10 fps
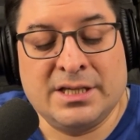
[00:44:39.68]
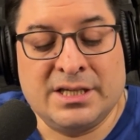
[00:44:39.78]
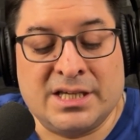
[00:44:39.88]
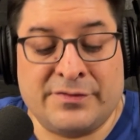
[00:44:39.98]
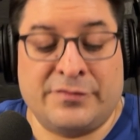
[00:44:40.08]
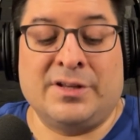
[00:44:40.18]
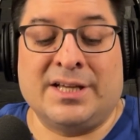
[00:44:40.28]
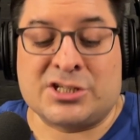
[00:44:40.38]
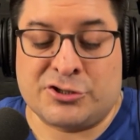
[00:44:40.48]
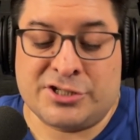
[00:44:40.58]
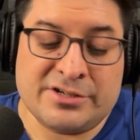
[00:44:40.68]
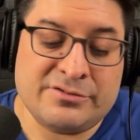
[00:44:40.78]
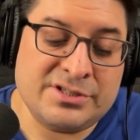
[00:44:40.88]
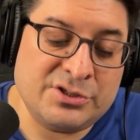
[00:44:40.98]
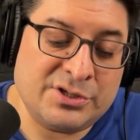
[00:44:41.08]
If you're feeling extra
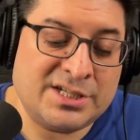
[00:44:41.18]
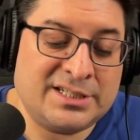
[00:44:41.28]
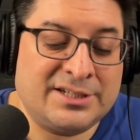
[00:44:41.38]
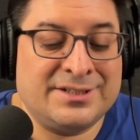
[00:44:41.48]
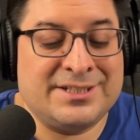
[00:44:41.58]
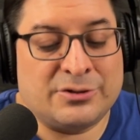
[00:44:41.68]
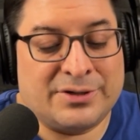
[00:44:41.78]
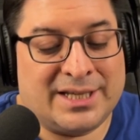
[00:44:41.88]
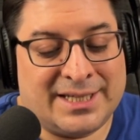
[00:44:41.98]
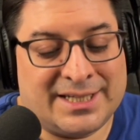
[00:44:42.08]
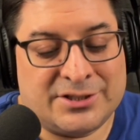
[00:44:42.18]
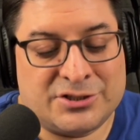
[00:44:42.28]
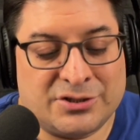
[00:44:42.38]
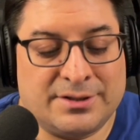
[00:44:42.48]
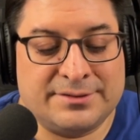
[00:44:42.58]
generous, you can click on the donate link in the
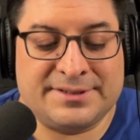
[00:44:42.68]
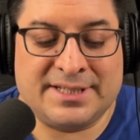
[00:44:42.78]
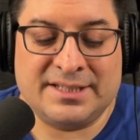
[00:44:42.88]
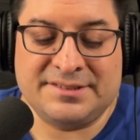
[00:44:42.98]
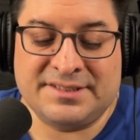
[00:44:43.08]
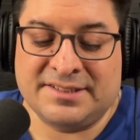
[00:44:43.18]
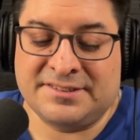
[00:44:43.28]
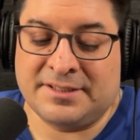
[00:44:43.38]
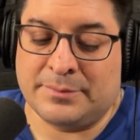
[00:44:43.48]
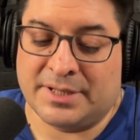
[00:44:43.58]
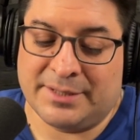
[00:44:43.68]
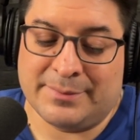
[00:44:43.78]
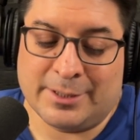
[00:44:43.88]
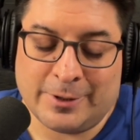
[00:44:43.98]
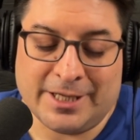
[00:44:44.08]
show notes and send some money
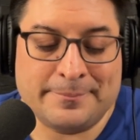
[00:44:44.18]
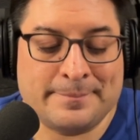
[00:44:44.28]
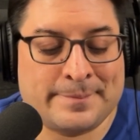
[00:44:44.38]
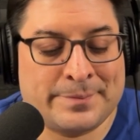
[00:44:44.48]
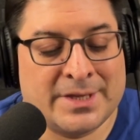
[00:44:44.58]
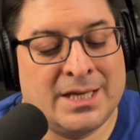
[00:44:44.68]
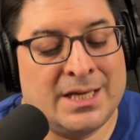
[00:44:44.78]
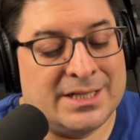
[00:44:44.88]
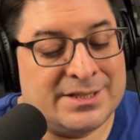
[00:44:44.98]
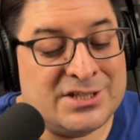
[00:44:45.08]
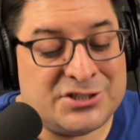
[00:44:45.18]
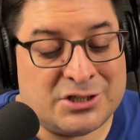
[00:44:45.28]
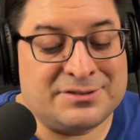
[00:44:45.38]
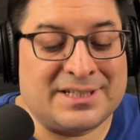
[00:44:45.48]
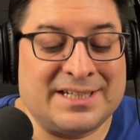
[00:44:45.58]
my way. This show
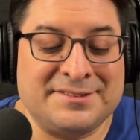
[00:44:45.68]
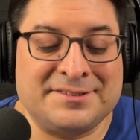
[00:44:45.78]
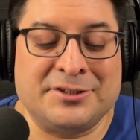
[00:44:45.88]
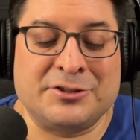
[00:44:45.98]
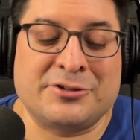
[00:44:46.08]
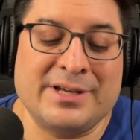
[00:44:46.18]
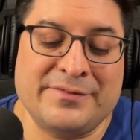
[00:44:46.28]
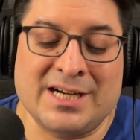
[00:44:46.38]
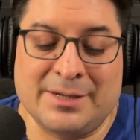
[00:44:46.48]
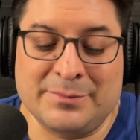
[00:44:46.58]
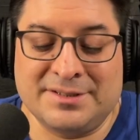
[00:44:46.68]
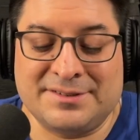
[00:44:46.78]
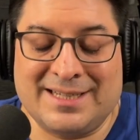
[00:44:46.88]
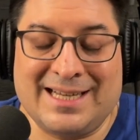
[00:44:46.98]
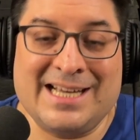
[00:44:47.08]
is licensed under Creative Commons
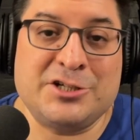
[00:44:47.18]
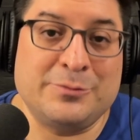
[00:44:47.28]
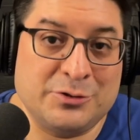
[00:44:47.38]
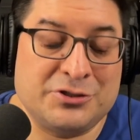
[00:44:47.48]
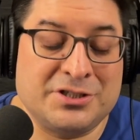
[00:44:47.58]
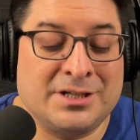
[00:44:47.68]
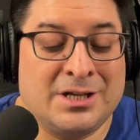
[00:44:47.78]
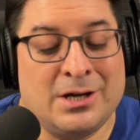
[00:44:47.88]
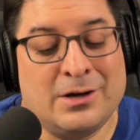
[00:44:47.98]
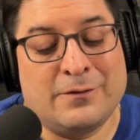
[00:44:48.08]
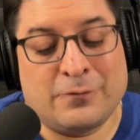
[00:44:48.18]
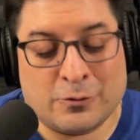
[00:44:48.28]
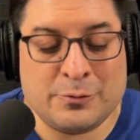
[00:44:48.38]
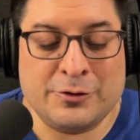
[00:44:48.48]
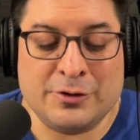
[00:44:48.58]
Attribution
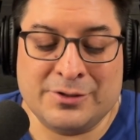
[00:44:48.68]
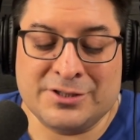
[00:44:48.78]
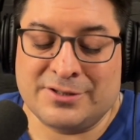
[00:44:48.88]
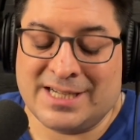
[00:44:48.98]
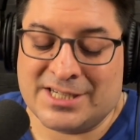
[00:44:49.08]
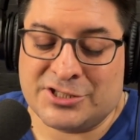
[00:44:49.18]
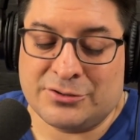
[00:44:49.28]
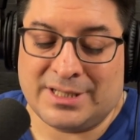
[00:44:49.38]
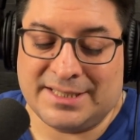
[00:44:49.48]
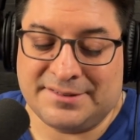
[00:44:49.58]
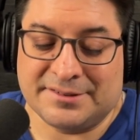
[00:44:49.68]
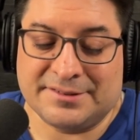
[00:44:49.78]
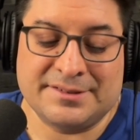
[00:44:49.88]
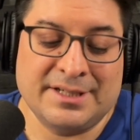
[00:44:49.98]
4.0 International License.